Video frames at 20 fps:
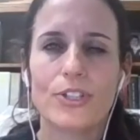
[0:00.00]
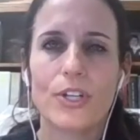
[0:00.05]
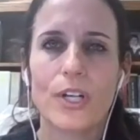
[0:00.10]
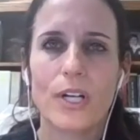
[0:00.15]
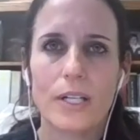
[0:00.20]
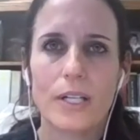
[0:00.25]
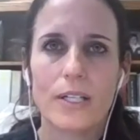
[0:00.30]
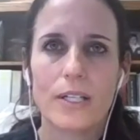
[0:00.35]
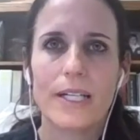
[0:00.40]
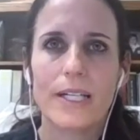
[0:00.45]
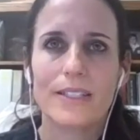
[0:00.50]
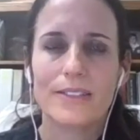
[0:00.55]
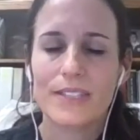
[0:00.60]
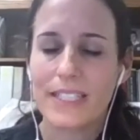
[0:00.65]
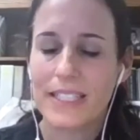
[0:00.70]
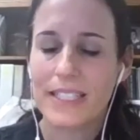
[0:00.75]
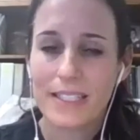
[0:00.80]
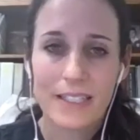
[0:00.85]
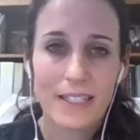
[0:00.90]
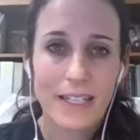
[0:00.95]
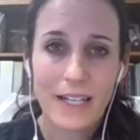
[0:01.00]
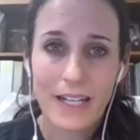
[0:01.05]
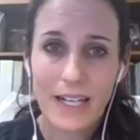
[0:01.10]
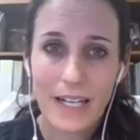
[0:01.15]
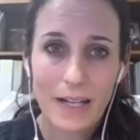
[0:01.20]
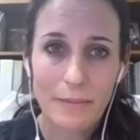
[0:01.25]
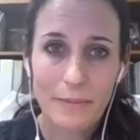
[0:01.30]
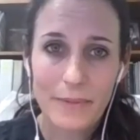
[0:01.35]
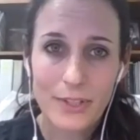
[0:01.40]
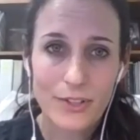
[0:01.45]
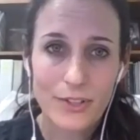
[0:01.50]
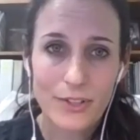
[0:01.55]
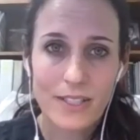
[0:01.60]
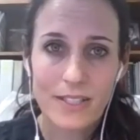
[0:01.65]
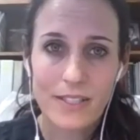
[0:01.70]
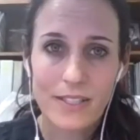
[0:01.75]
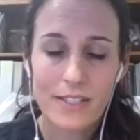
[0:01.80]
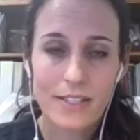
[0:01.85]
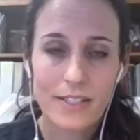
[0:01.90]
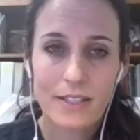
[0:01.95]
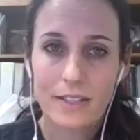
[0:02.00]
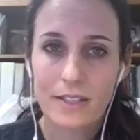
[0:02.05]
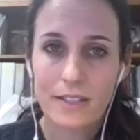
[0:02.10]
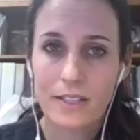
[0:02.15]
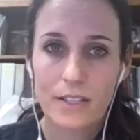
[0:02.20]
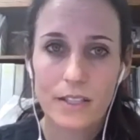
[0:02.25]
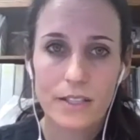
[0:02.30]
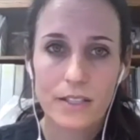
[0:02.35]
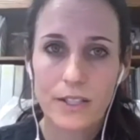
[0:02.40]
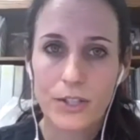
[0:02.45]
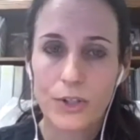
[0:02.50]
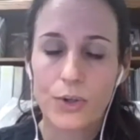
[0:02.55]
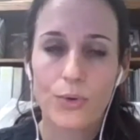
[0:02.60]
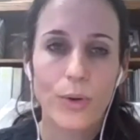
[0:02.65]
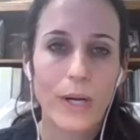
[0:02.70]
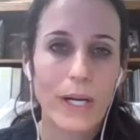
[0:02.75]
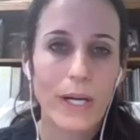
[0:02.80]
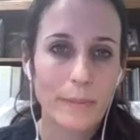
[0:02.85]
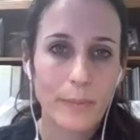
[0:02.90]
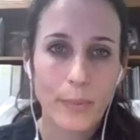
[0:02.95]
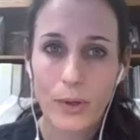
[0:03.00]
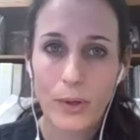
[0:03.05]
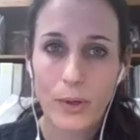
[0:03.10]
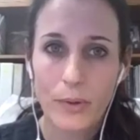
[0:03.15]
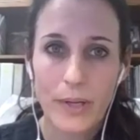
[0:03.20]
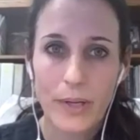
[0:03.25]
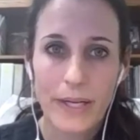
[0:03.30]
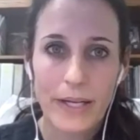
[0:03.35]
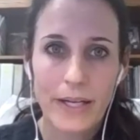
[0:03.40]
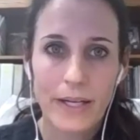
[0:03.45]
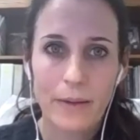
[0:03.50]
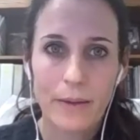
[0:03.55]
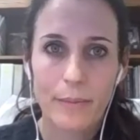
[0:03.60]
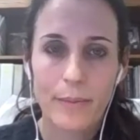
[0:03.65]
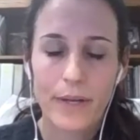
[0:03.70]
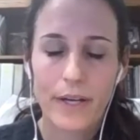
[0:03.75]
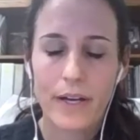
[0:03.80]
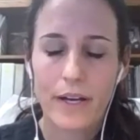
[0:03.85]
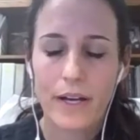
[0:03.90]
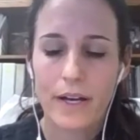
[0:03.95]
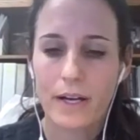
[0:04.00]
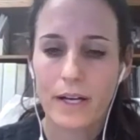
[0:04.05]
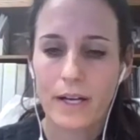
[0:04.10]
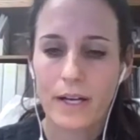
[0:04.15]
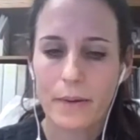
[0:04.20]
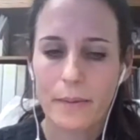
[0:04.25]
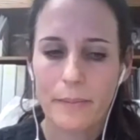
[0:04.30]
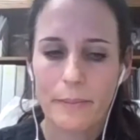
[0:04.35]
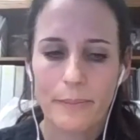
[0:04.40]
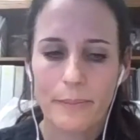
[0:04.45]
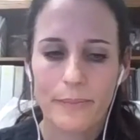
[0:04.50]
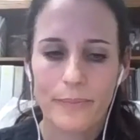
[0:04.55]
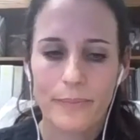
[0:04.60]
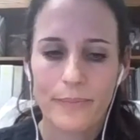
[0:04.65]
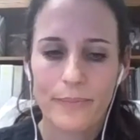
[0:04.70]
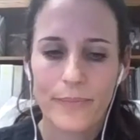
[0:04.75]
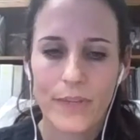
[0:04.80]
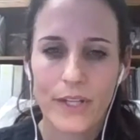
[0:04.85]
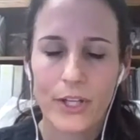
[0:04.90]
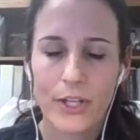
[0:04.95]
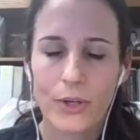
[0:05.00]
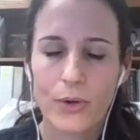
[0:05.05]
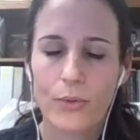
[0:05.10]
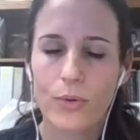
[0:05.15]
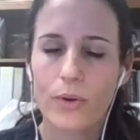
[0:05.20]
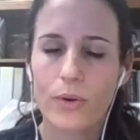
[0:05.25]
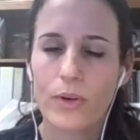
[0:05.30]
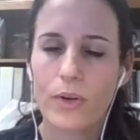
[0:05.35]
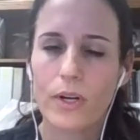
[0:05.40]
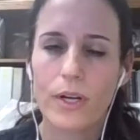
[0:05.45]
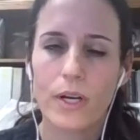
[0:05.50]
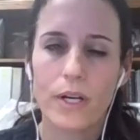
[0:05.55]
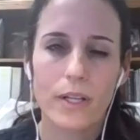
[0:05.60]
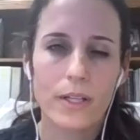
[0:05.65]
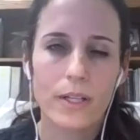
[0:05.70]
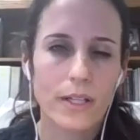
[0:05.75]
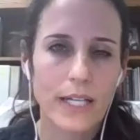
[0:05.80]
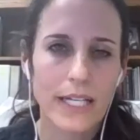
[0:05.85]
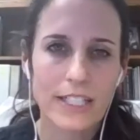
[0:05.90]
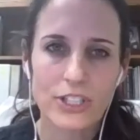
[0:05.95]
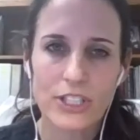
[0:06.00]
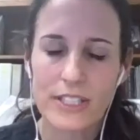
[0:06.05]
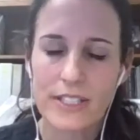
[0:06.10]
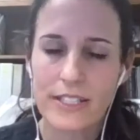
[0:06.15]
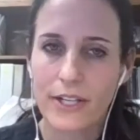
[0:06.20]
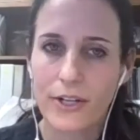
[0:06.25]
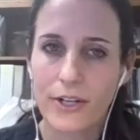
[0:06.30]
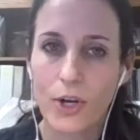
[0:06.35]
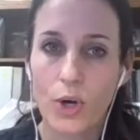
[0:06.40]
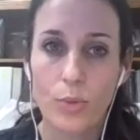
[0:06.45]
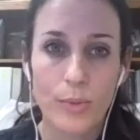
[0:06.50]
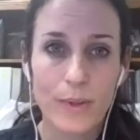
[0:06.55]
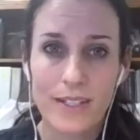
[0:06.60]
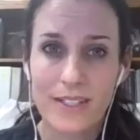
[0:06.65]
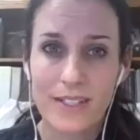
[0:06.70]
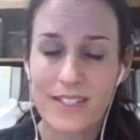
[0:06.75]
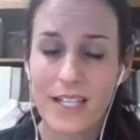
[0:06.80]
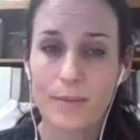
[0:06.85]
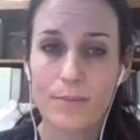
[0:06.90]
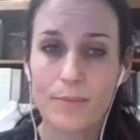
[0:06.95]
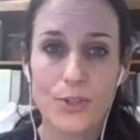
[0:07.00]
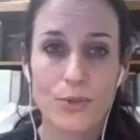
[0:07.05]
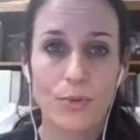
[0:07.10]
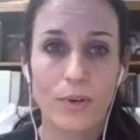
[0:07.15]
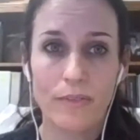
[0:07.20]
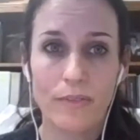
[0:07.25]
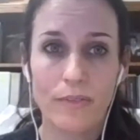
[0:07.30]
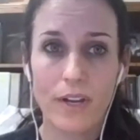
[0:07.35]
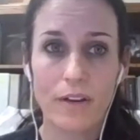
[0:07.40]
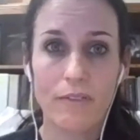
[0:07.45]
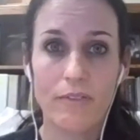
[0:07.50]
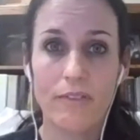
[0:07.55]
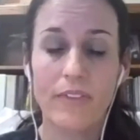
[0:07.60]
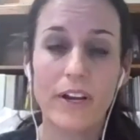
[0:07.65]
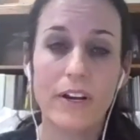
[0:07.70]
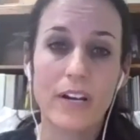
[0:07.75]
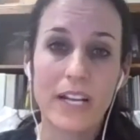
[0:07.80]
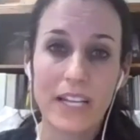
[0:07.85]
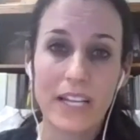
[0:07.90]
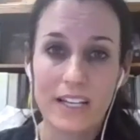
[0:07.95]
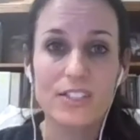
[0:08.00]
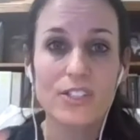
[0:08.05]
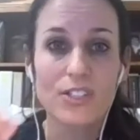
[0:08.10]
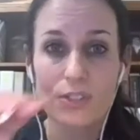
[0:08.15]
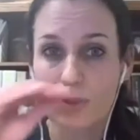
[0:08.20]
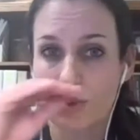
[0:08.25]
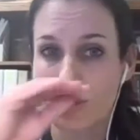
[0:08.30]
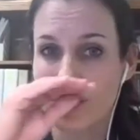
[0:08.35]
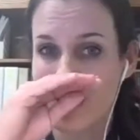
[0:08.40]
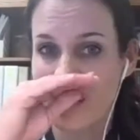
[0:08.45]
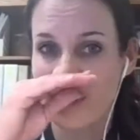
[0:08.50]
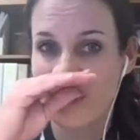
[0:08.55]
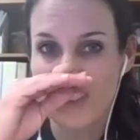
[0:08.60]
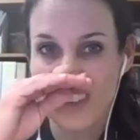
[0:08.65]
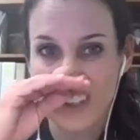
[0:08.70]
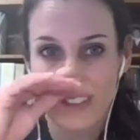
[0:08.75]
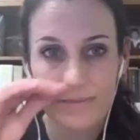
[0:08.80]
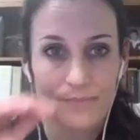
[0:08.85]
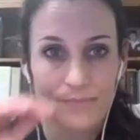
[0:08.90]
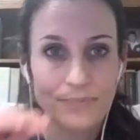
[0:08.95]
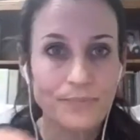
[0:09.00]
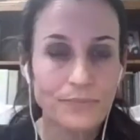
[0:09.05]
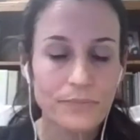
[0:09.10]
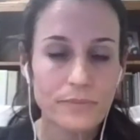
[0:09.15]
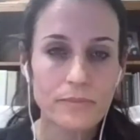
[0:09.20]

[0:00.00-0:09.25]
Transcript: Carlile teed it up to this, you know, great program, you know, like she said, opened us up to a very exclusive and